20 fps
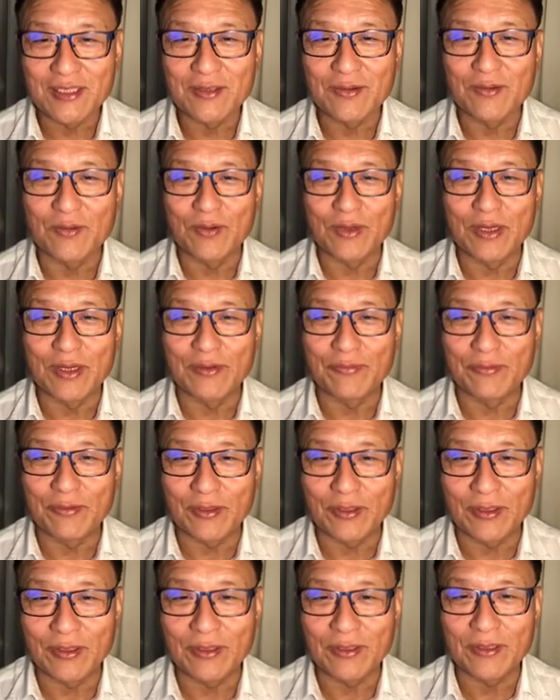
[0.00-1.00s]

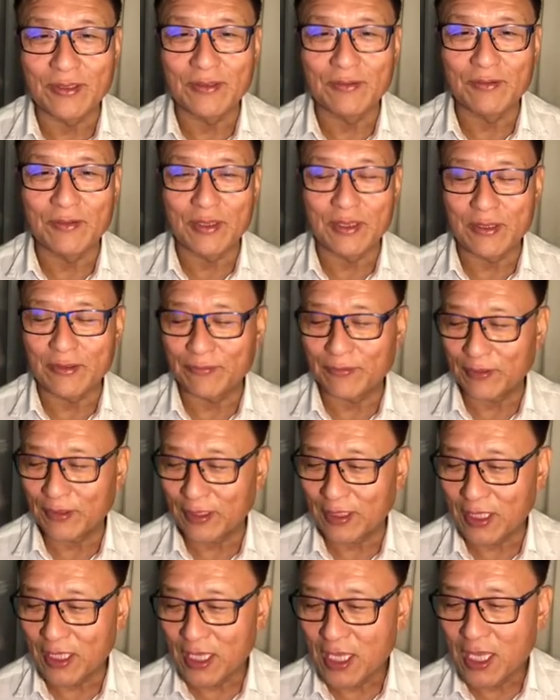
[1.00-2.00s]
Wonderful, wonderful.
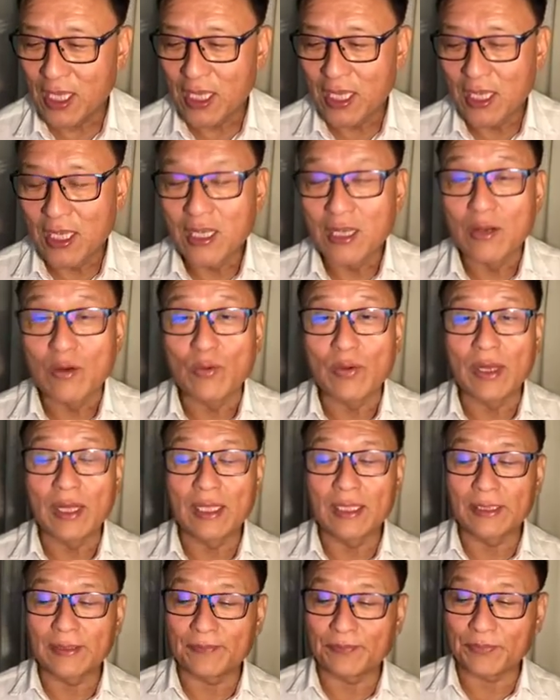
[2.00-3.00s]

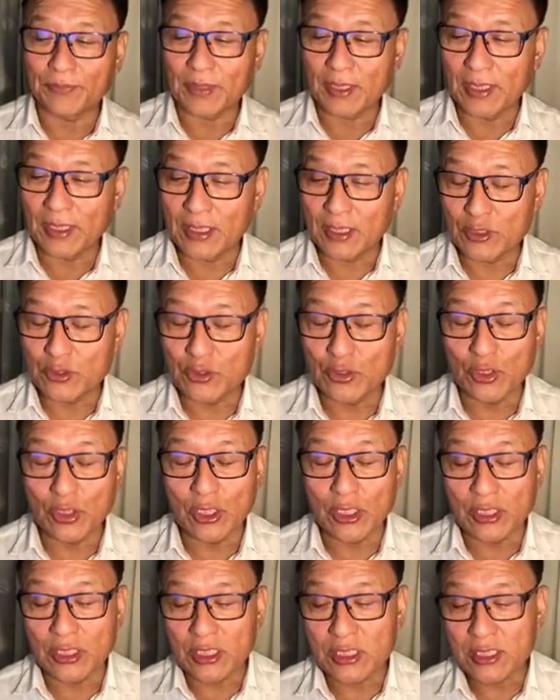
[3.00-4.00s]
Well, uh,
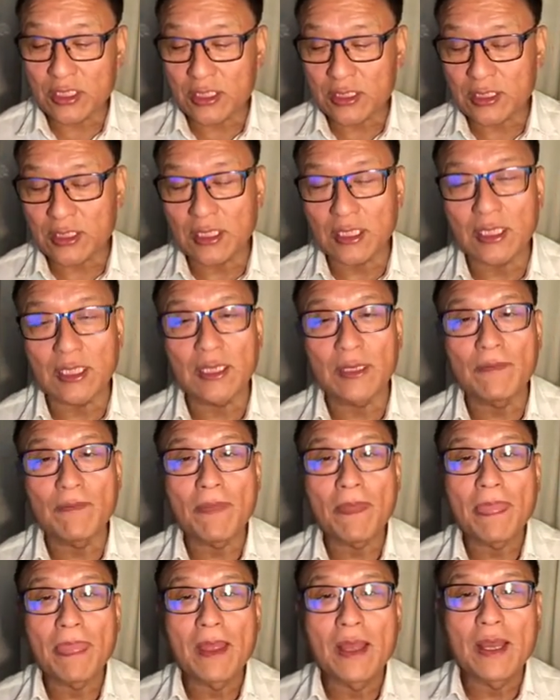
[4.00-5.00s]
so this has uh,
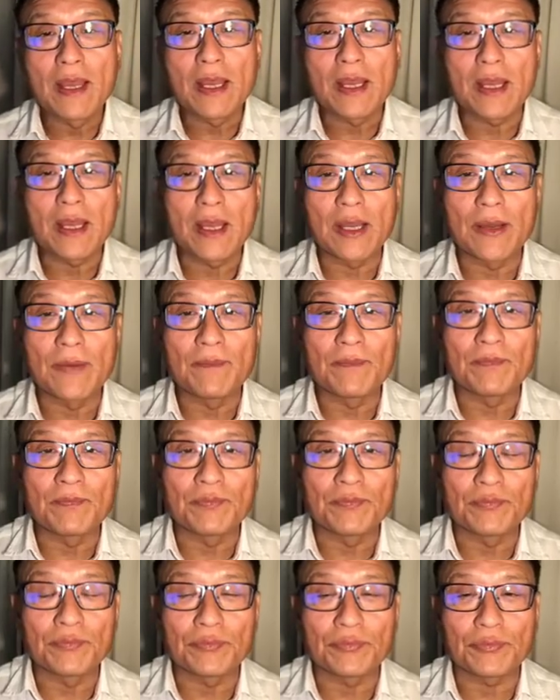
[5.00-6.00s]

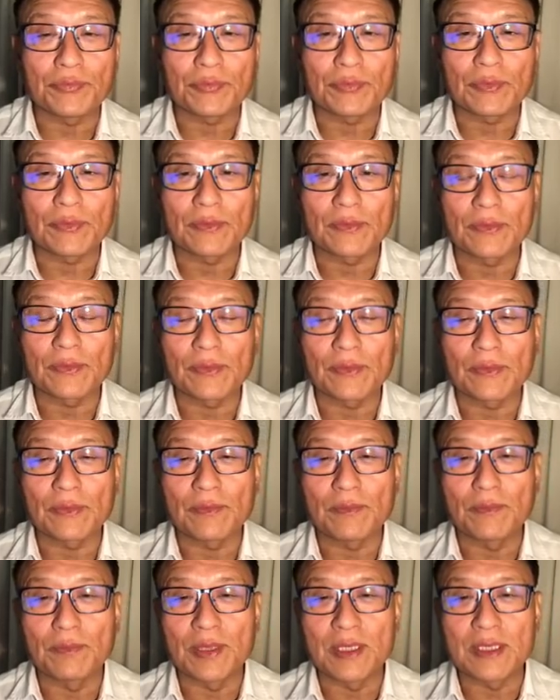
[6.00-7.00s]
um,
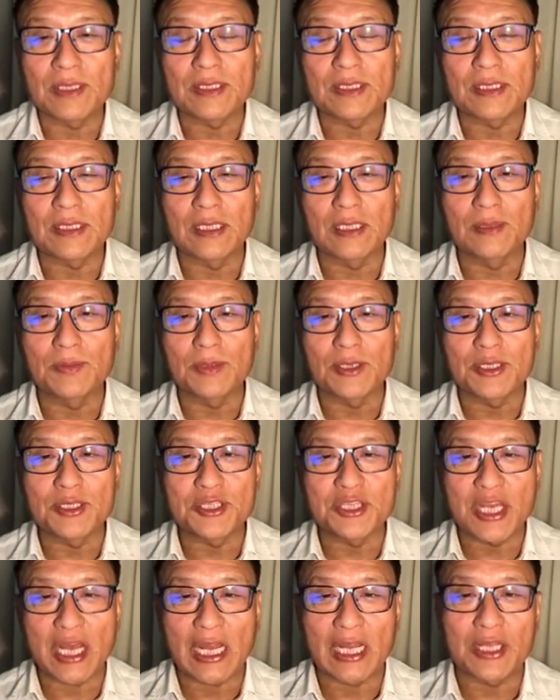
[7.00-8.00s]
been a little bit
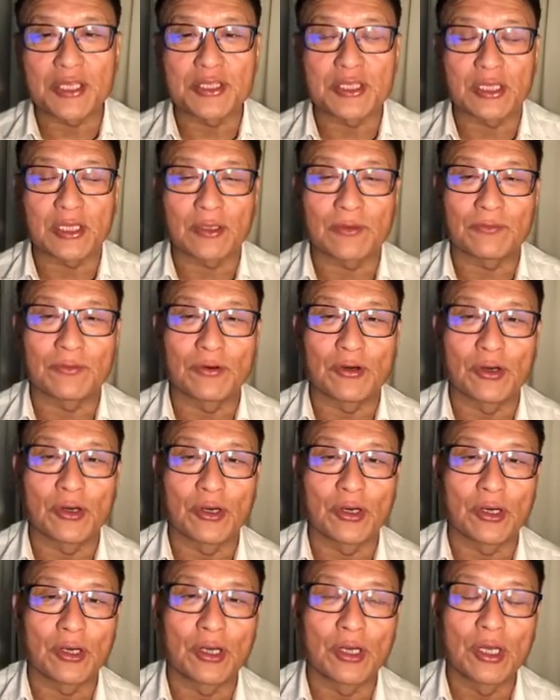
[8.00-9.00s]
challenging
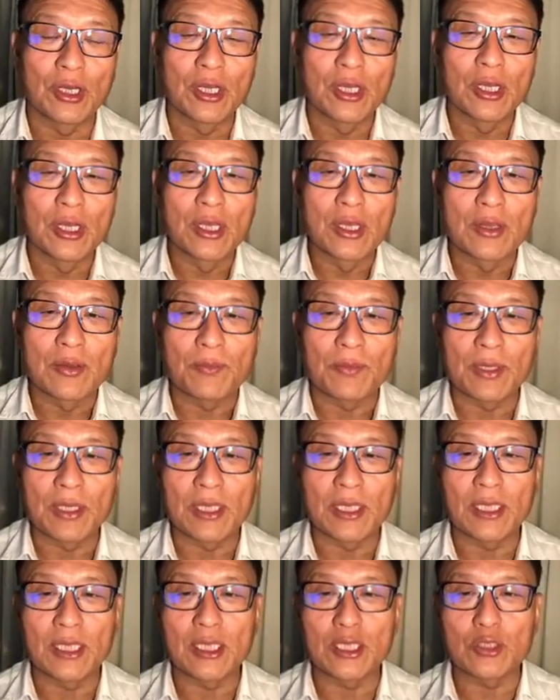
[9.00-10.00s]
for
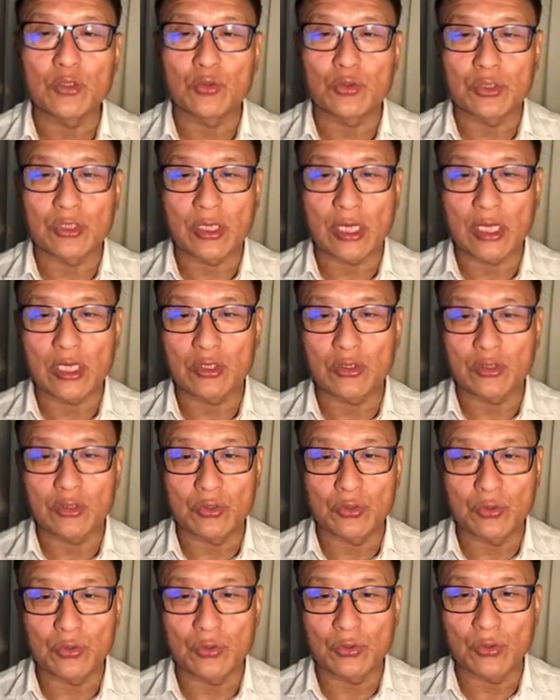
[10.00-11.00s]
me to trying to
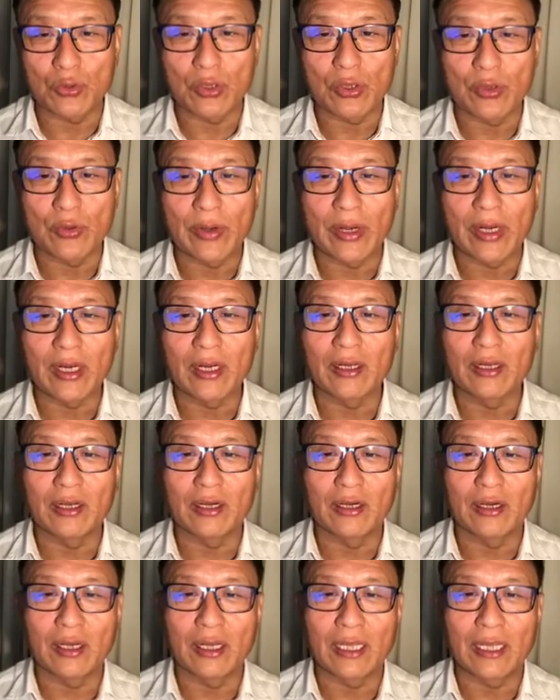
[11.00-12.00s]
do
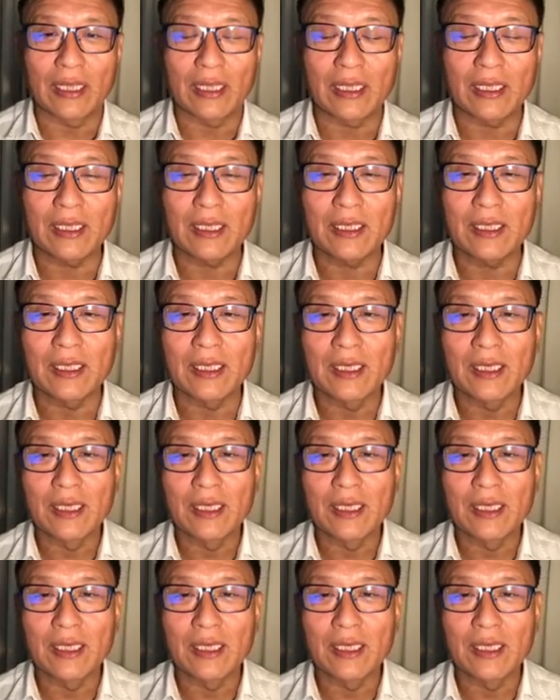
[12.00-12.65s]
regularly